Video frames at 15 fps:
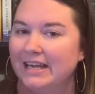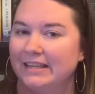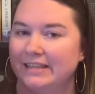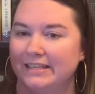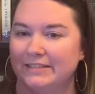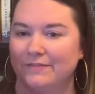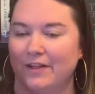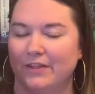
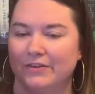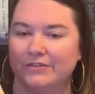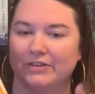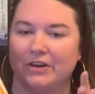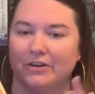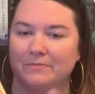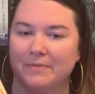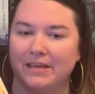This follows
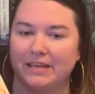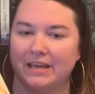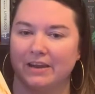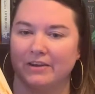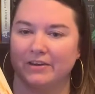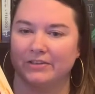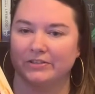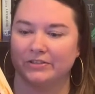our main
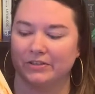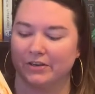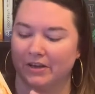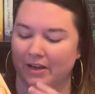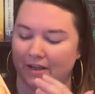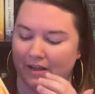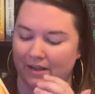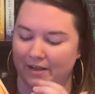character
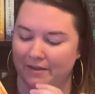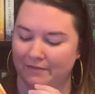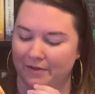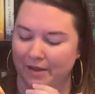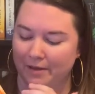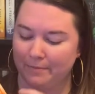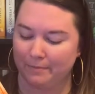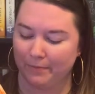of
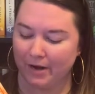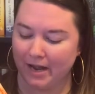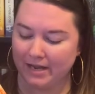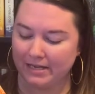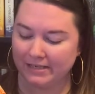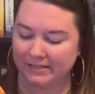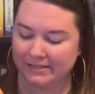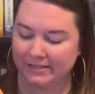
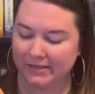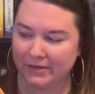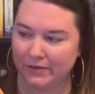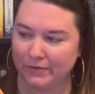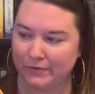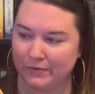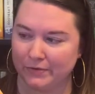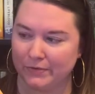Bryce,
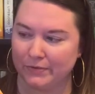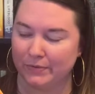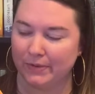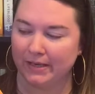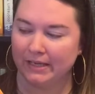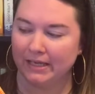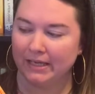who